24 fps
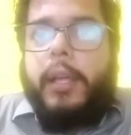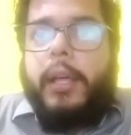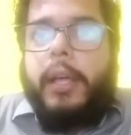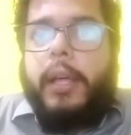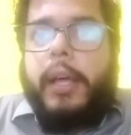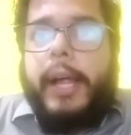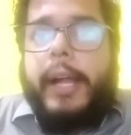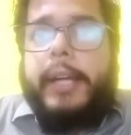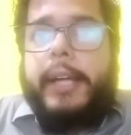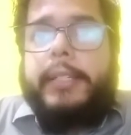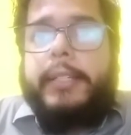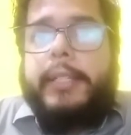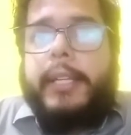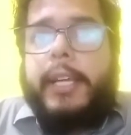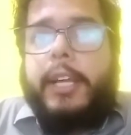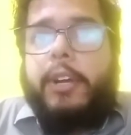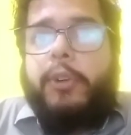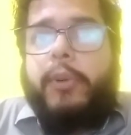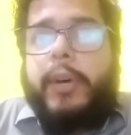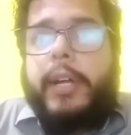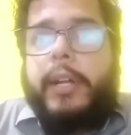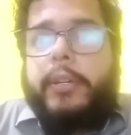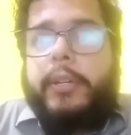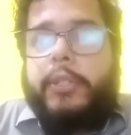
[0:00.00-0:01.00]
and there
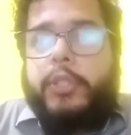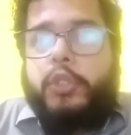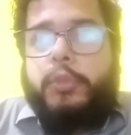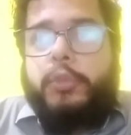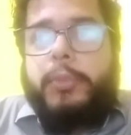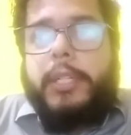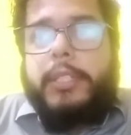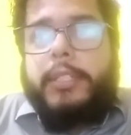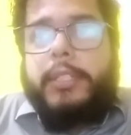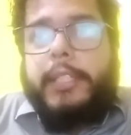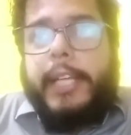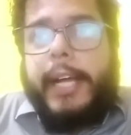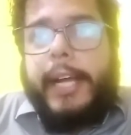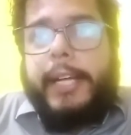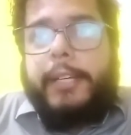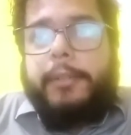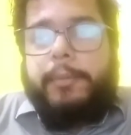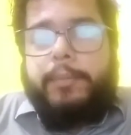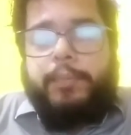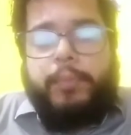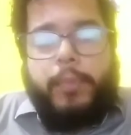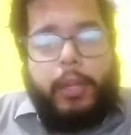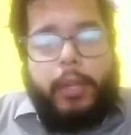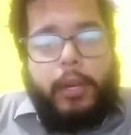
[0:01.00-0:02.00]
were rumors that
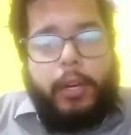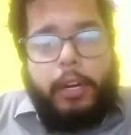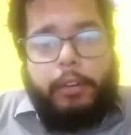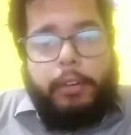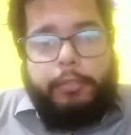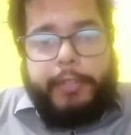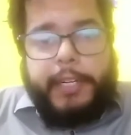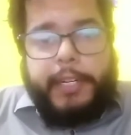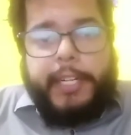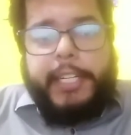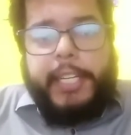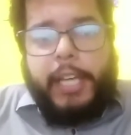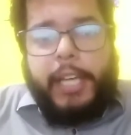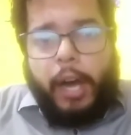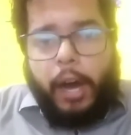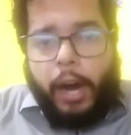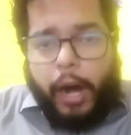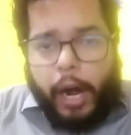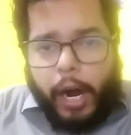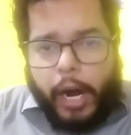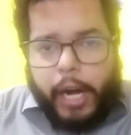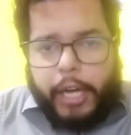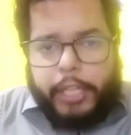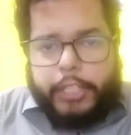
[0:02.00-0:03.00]
a very
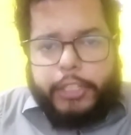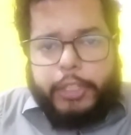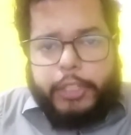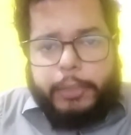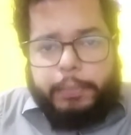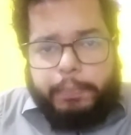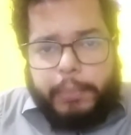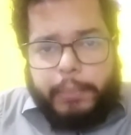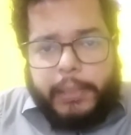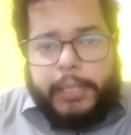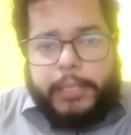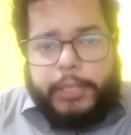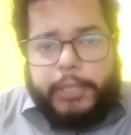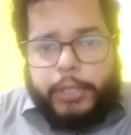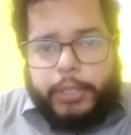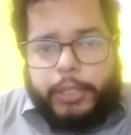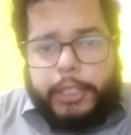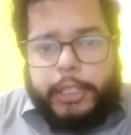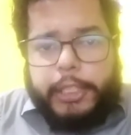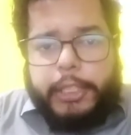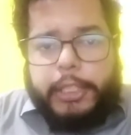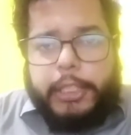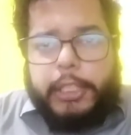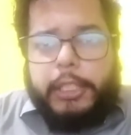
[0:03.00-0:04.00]
harsh peace
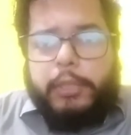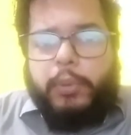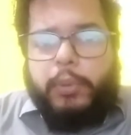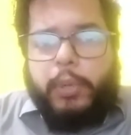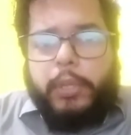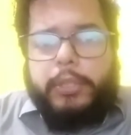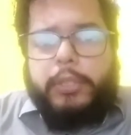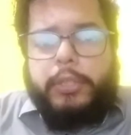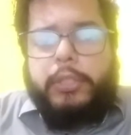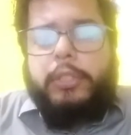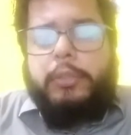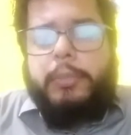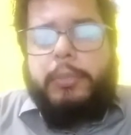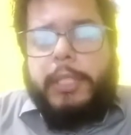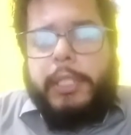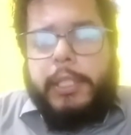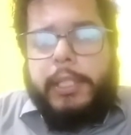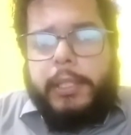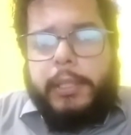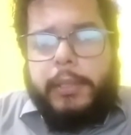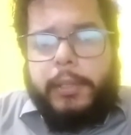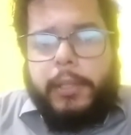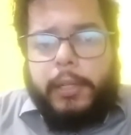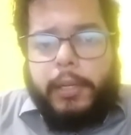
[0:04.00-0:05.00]
treaty was to
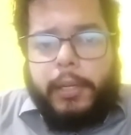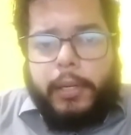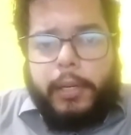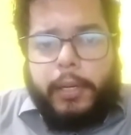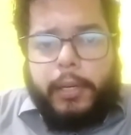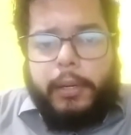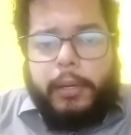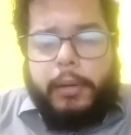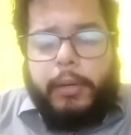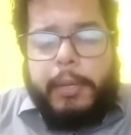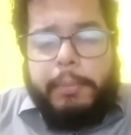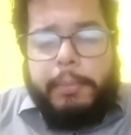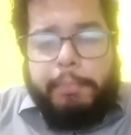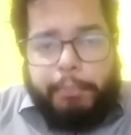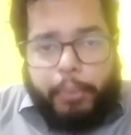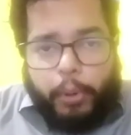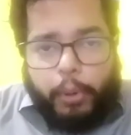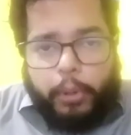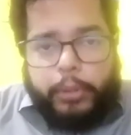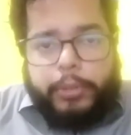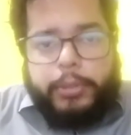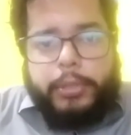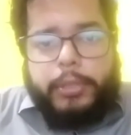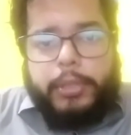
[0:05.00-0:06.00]
be
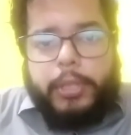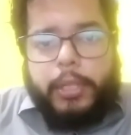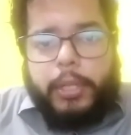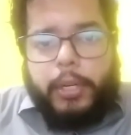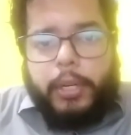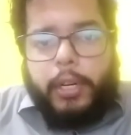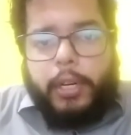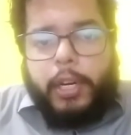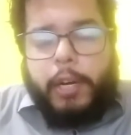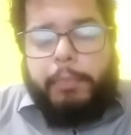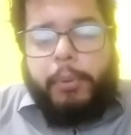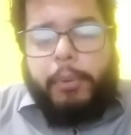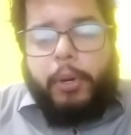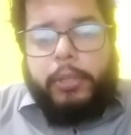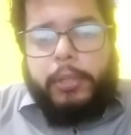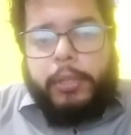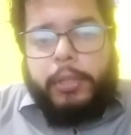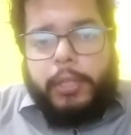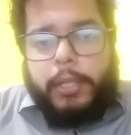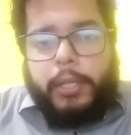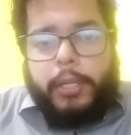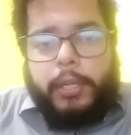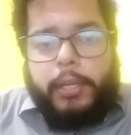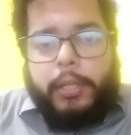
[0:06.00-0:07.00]
imposed upon
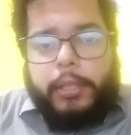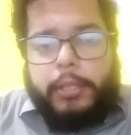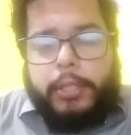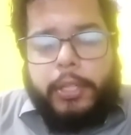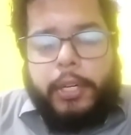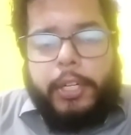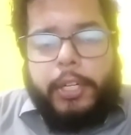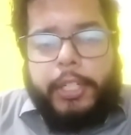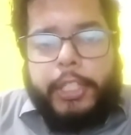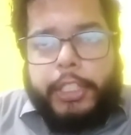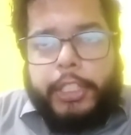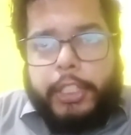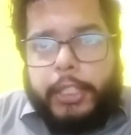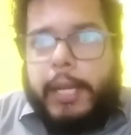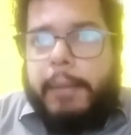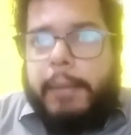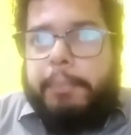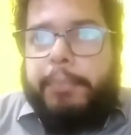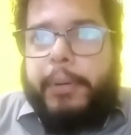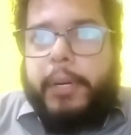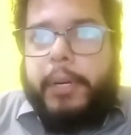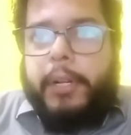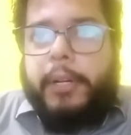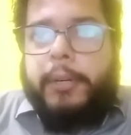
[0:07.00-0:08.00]
the Turkish
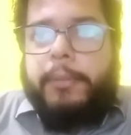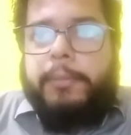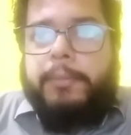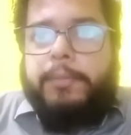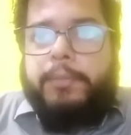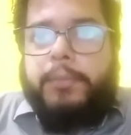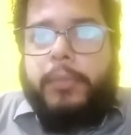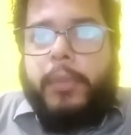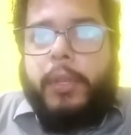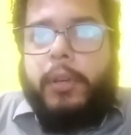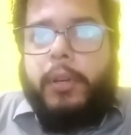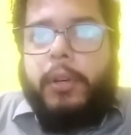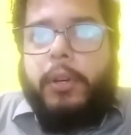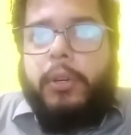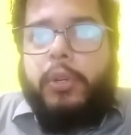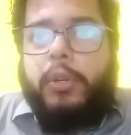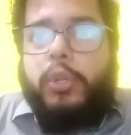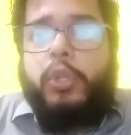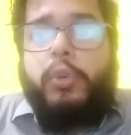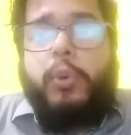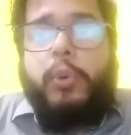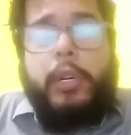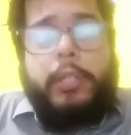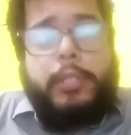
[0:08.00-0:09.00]
emperor,
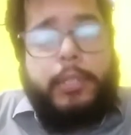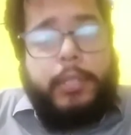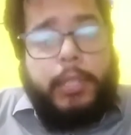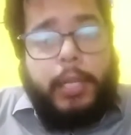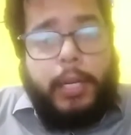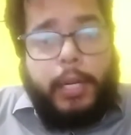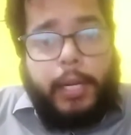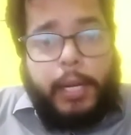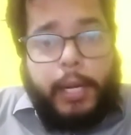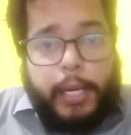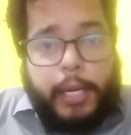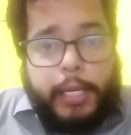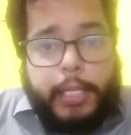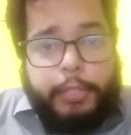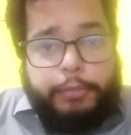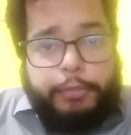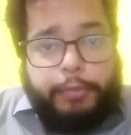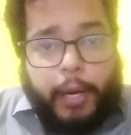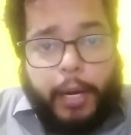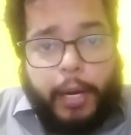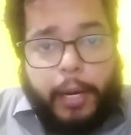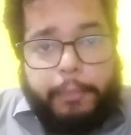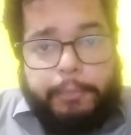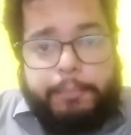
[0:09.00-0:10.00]
who was the Khalifa,